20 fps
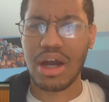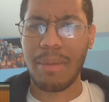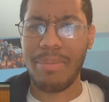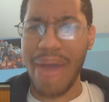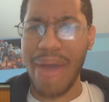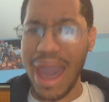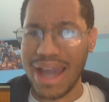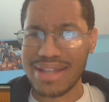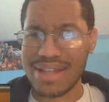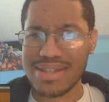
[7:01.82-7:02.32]

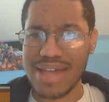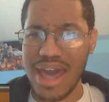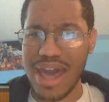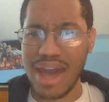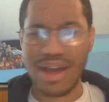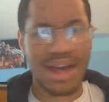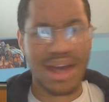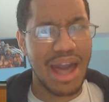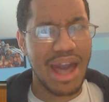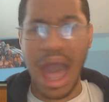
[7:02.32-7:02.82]
back
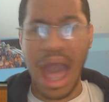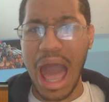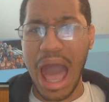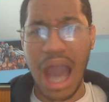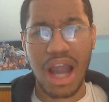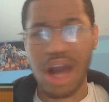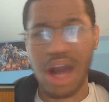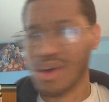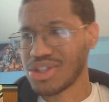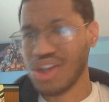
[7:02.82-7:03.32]
attack,
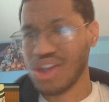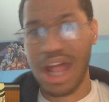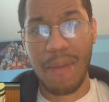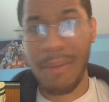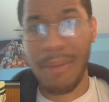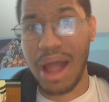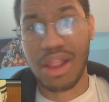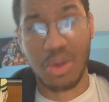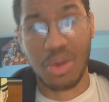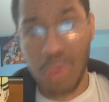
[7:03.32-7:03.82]
Akawa saw that a
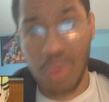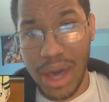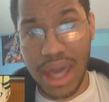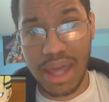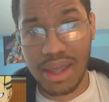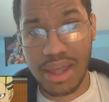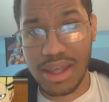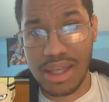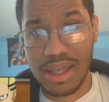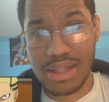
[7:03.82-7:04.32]
mile
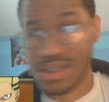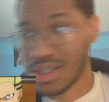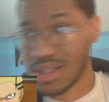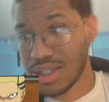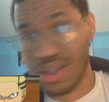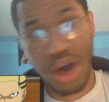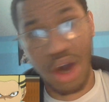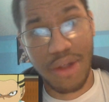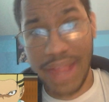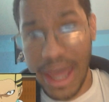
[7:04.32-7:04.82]
away. He
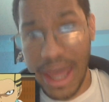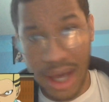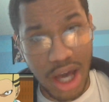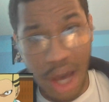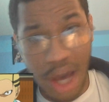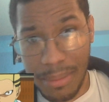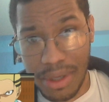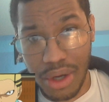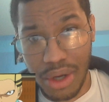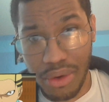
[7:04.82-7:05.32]
just saw that
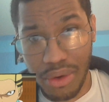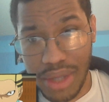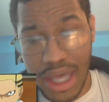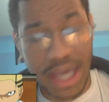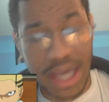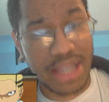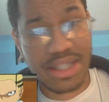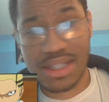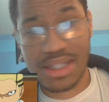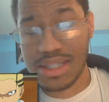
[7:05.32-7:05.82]
coming,
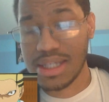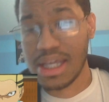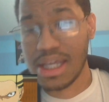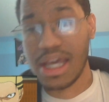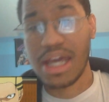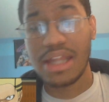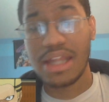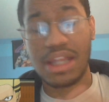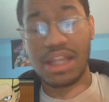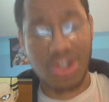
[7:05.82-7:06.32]
okay?
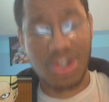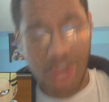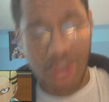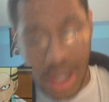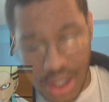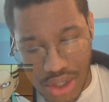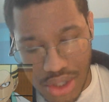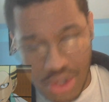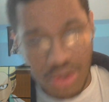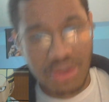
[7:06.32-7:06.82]
Just, they're
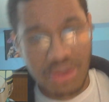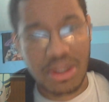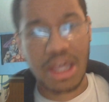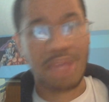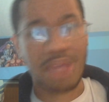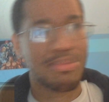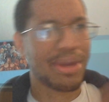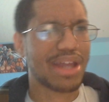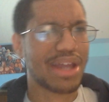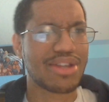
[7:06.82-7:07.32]
trying to do
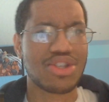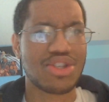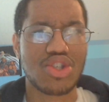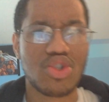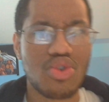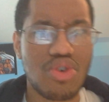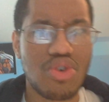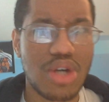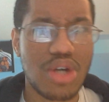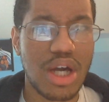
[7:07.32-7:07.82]
things, bringing
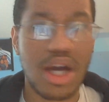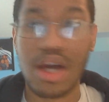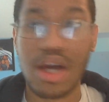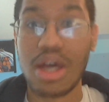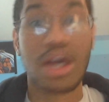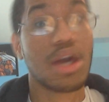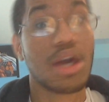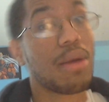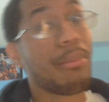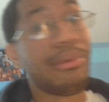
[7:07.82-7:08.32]

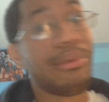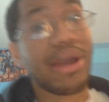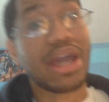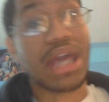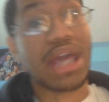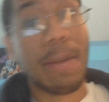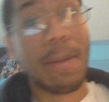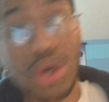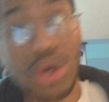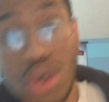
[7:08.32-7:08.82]
Suga,
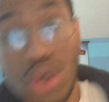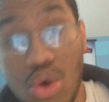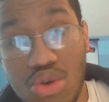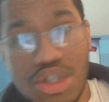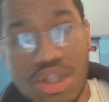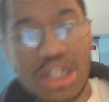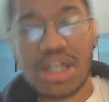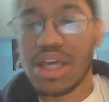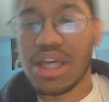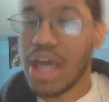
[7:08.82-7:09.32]
bringing
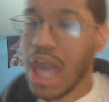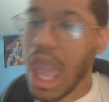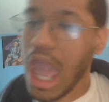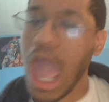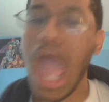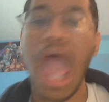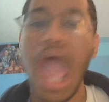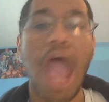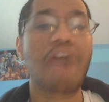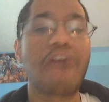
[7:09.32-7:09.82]
Yamaguchi.
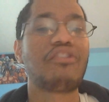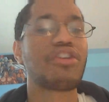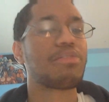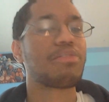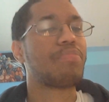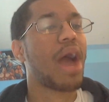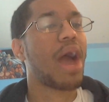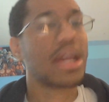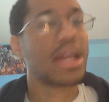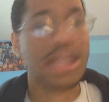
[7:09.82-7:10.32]

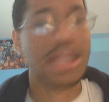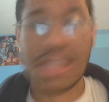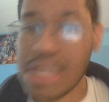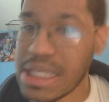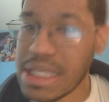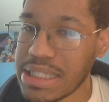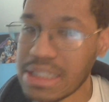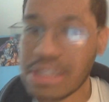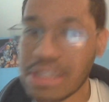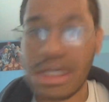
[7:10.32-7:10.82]
Everybody
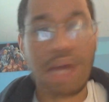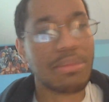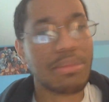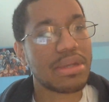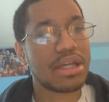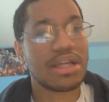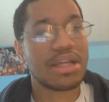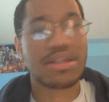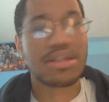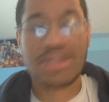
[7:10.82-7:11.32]
is
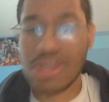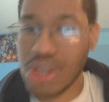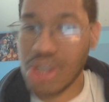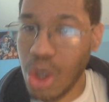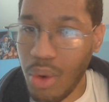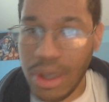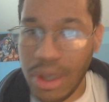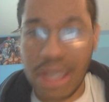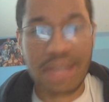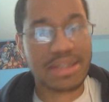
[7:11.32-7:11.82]
coming in to
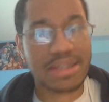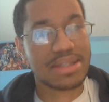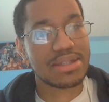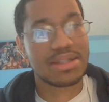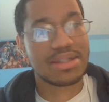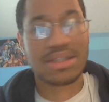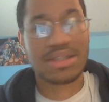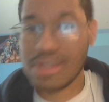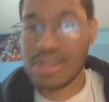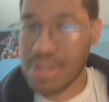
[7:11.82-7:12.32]
go
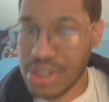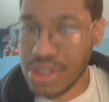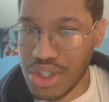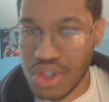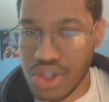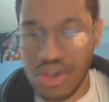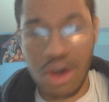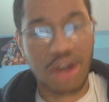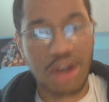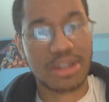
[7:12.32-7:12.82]
against this
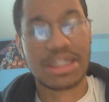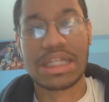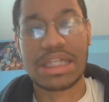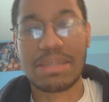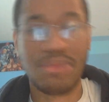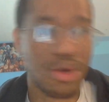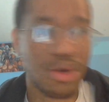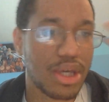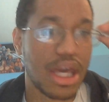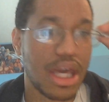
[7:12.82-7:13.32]
strong
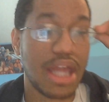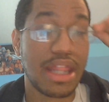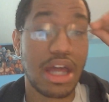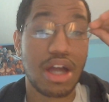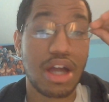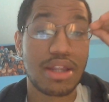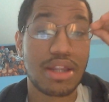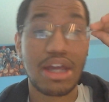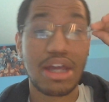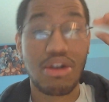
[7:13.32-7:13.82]
team, okay? They're
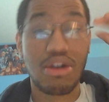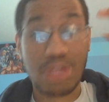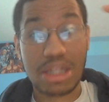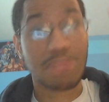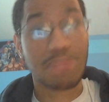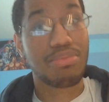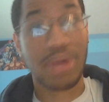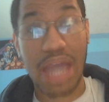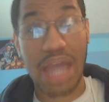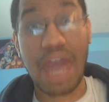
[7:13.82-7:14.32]
gonna
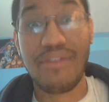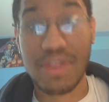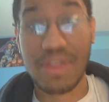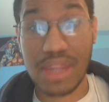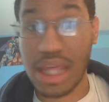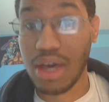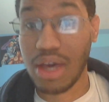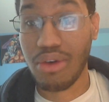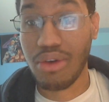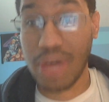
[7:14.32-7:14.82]
need to bring
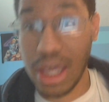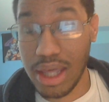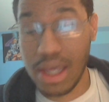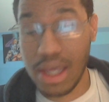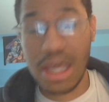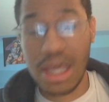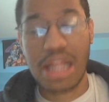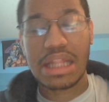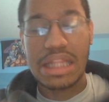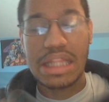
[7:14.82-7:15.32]
everything,
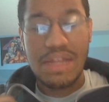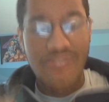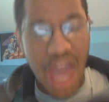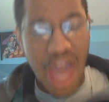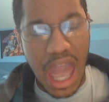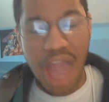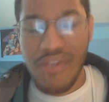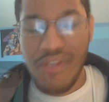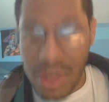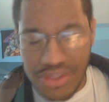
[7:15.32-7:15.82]
okay? Lift
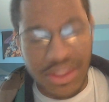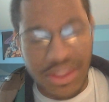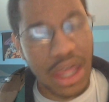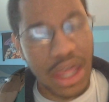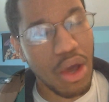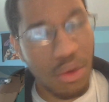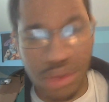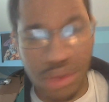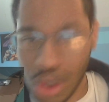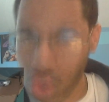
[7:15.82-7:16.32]

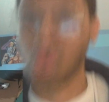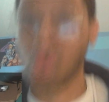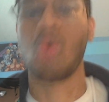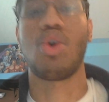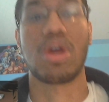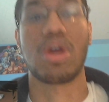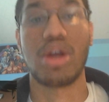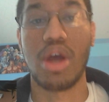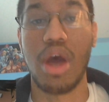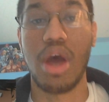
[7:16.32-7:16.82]
everything on the court.